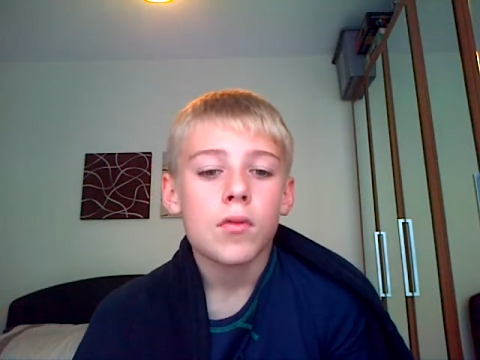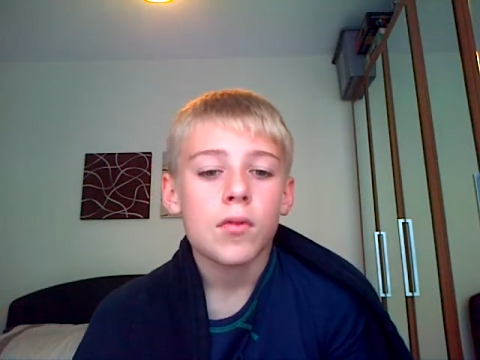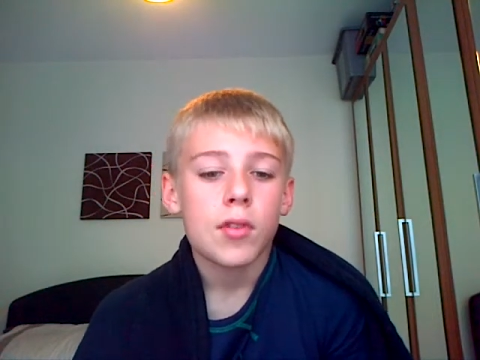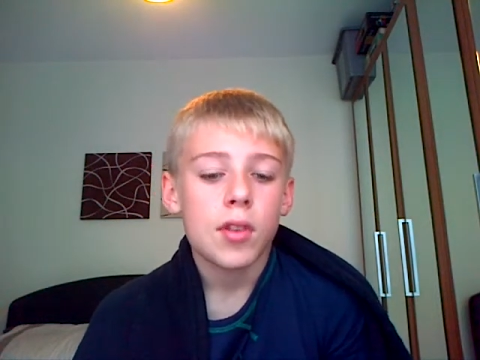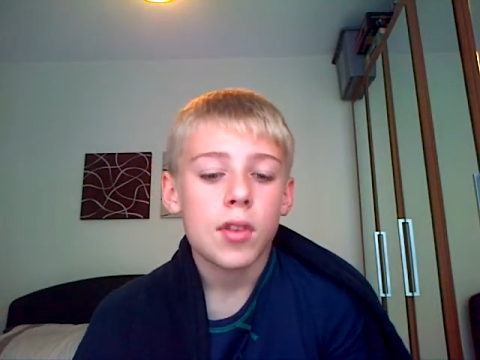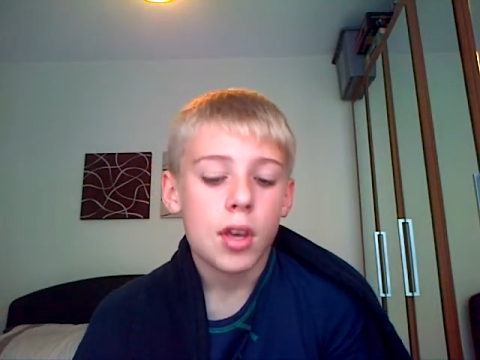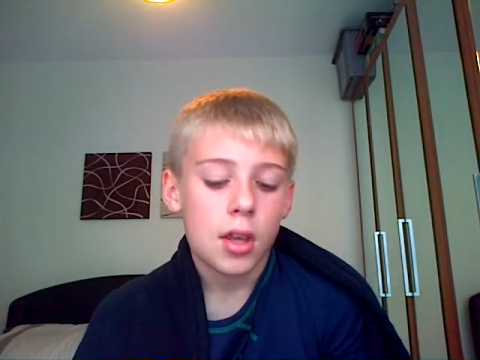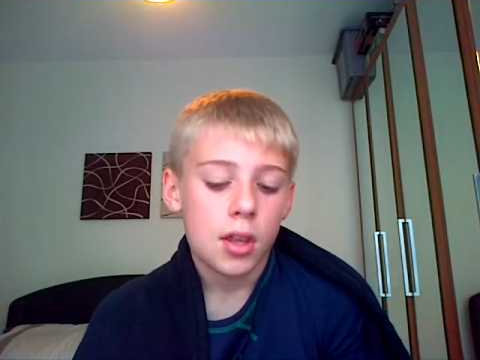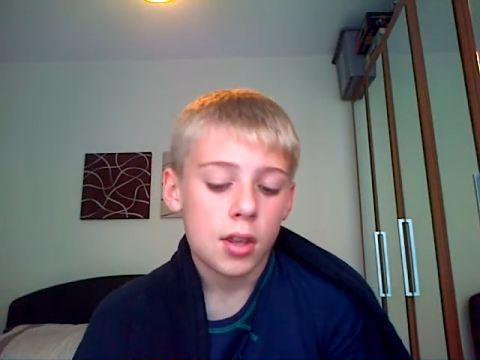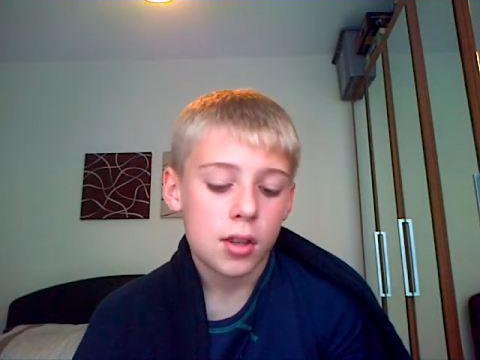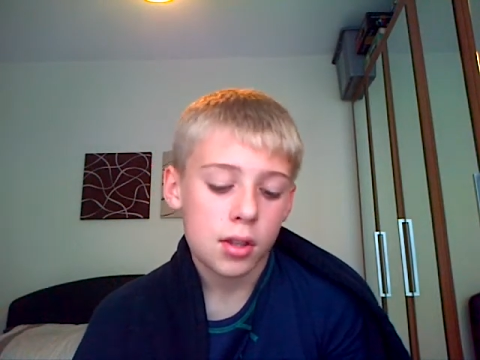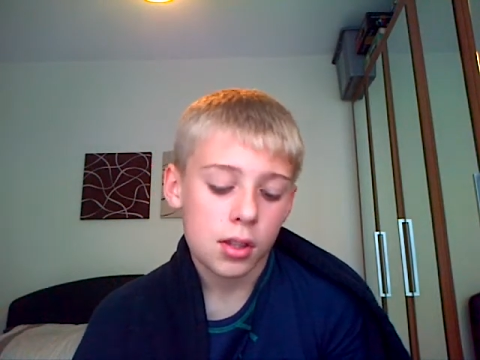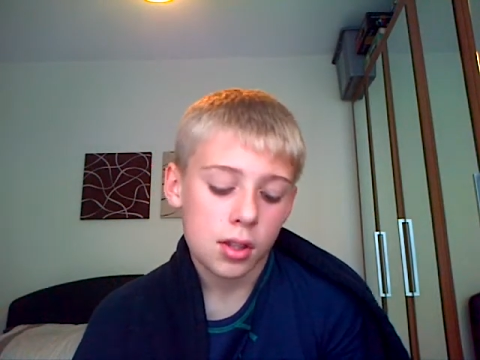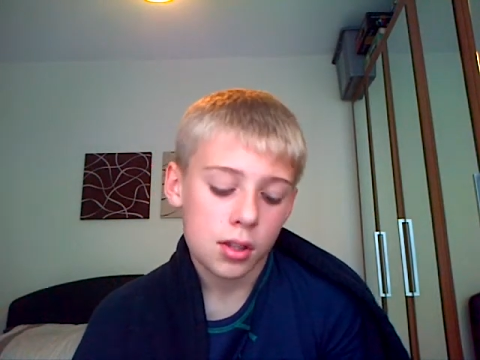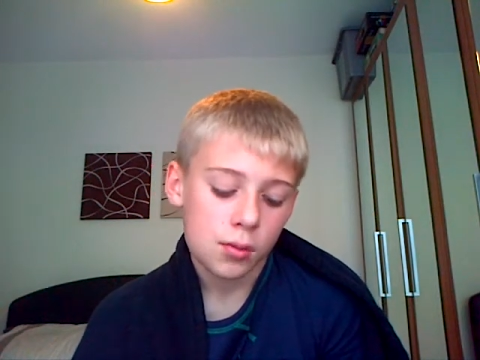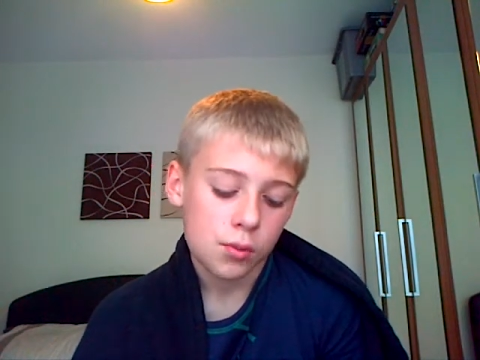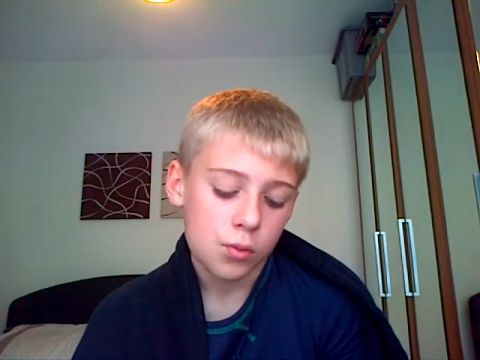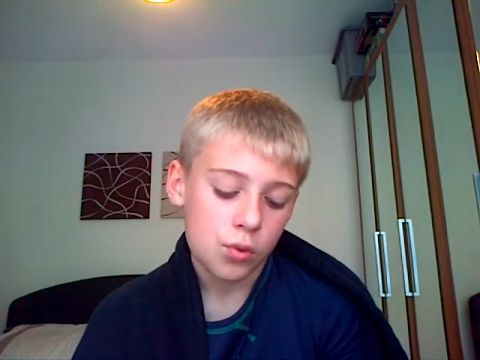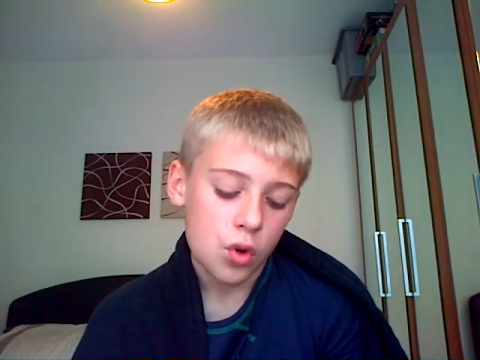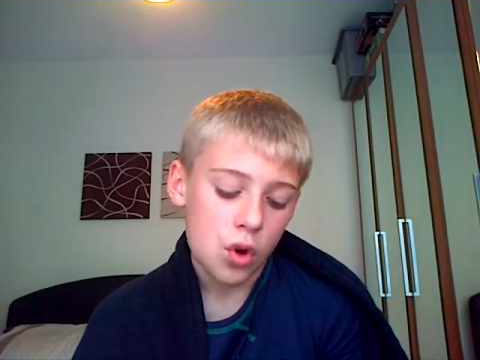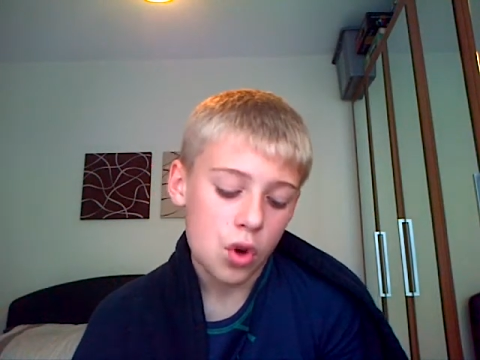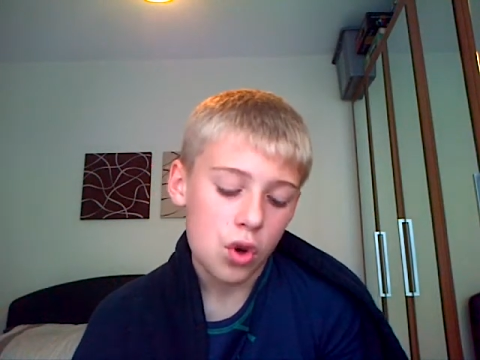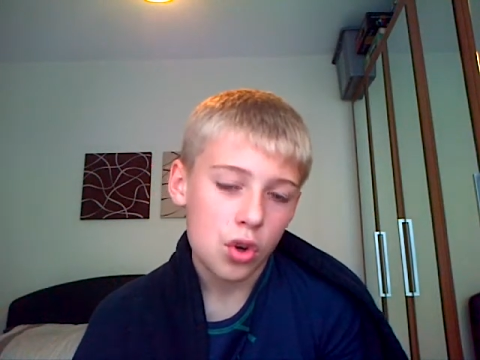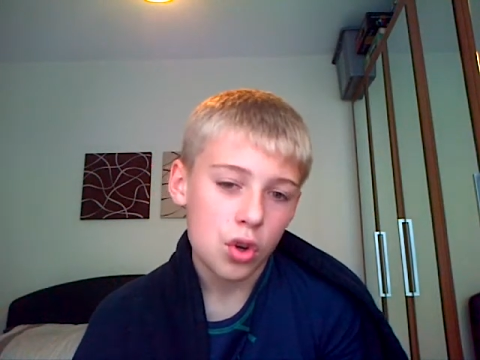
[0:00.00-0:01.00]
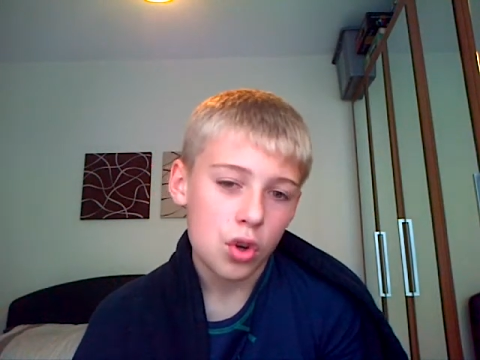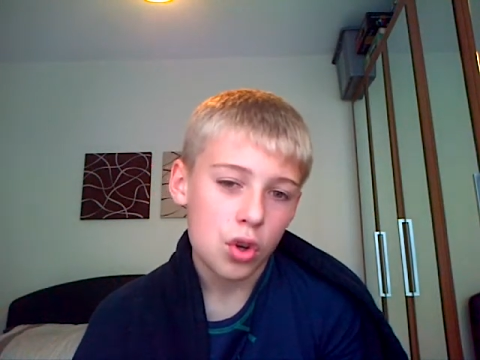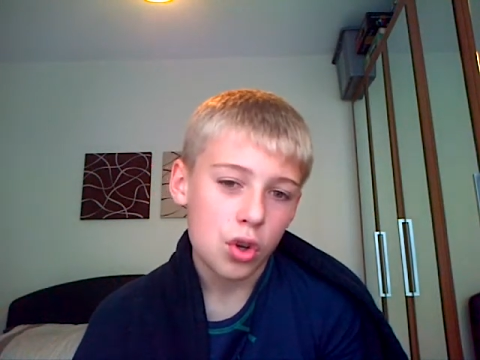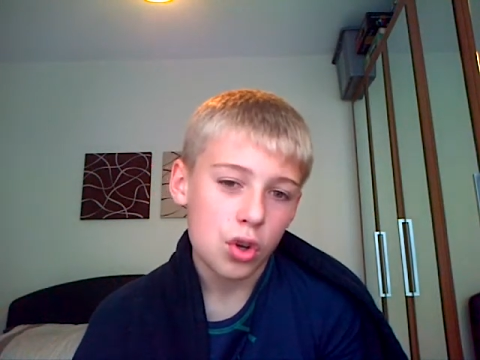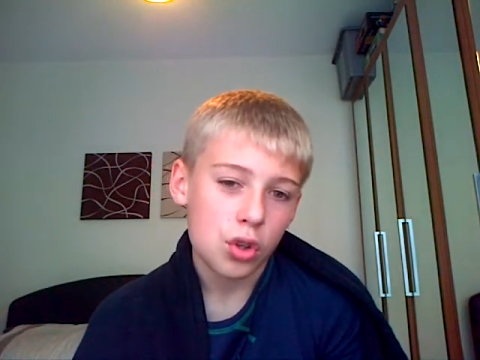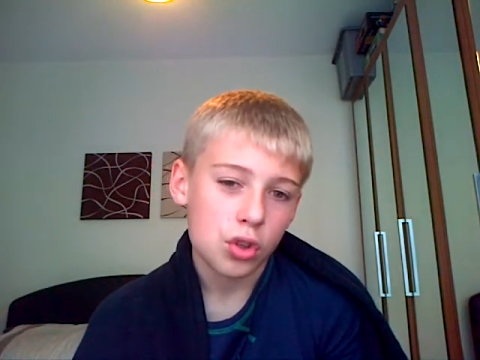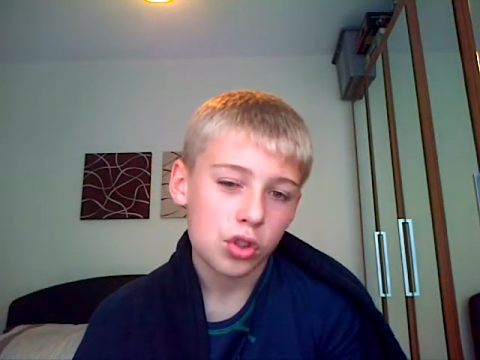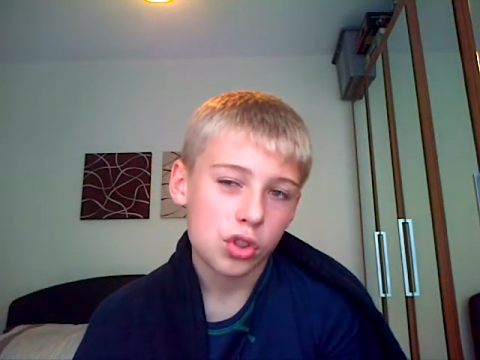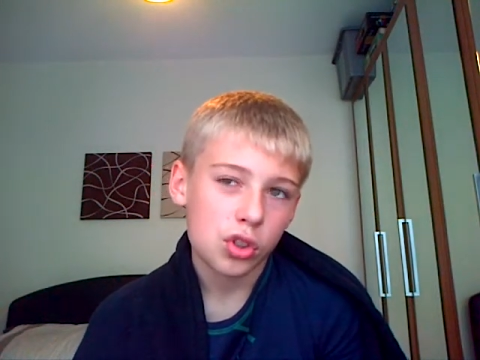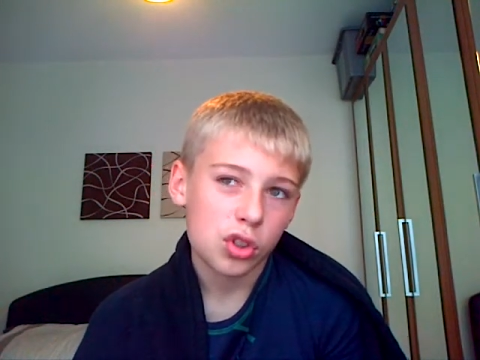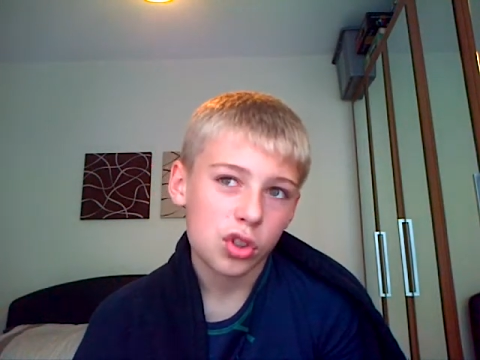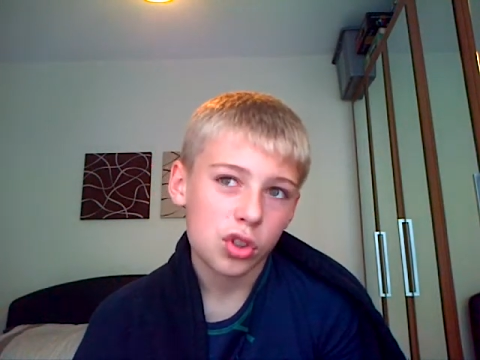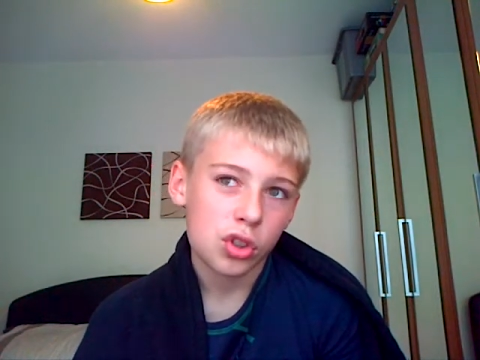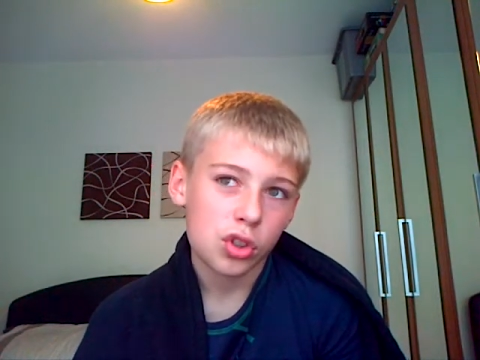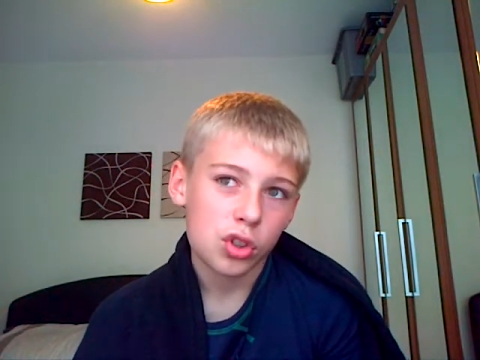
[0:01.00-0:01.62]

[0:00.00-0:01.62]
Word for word: There's this one called